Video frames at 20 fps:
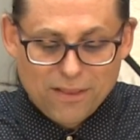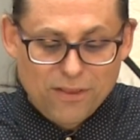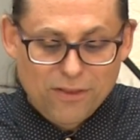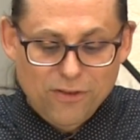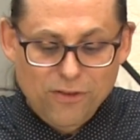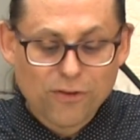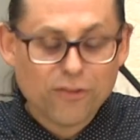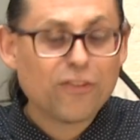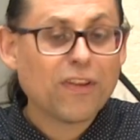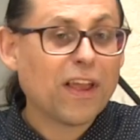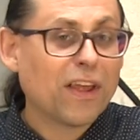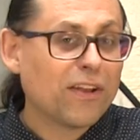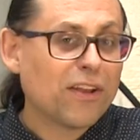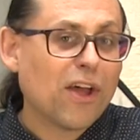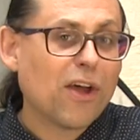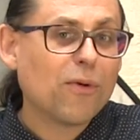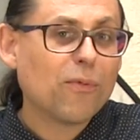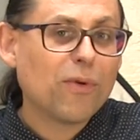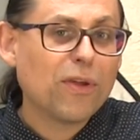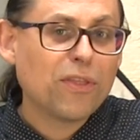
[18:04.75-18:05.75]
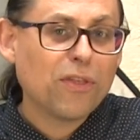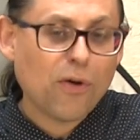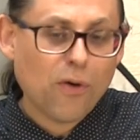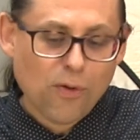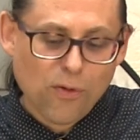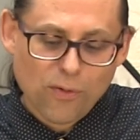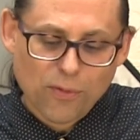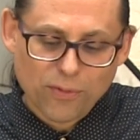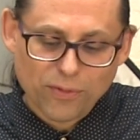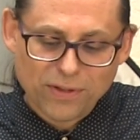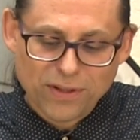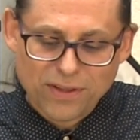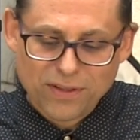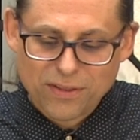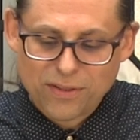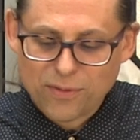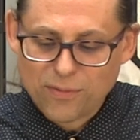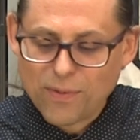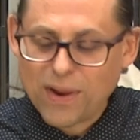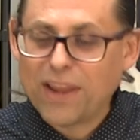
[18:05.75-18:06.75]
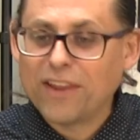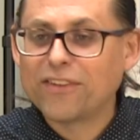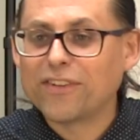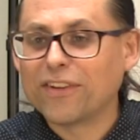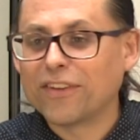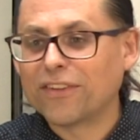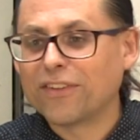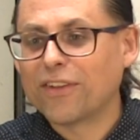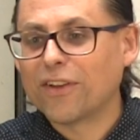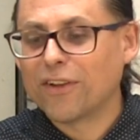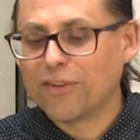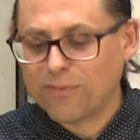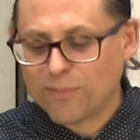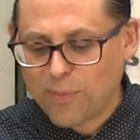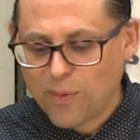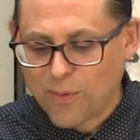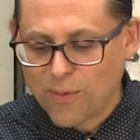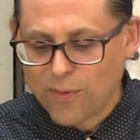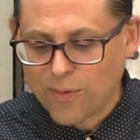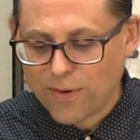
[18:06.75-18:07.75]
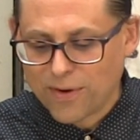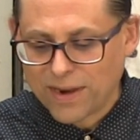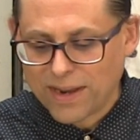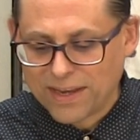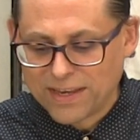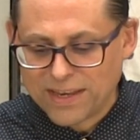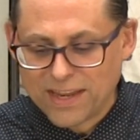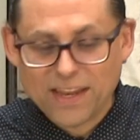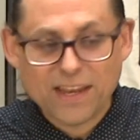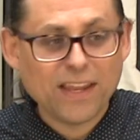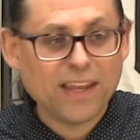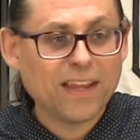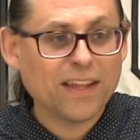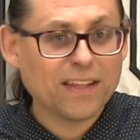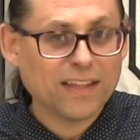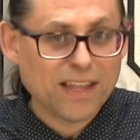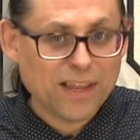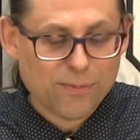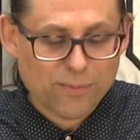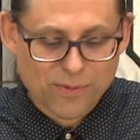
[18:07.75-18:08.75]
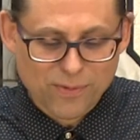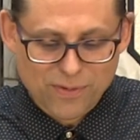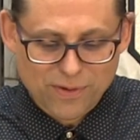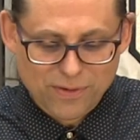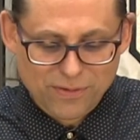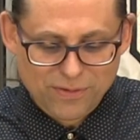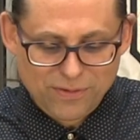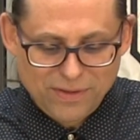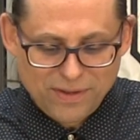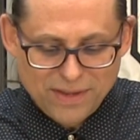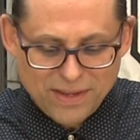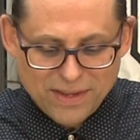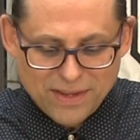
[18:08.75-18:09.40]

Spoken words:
You shall not withhold the wages of poor and needy laborers,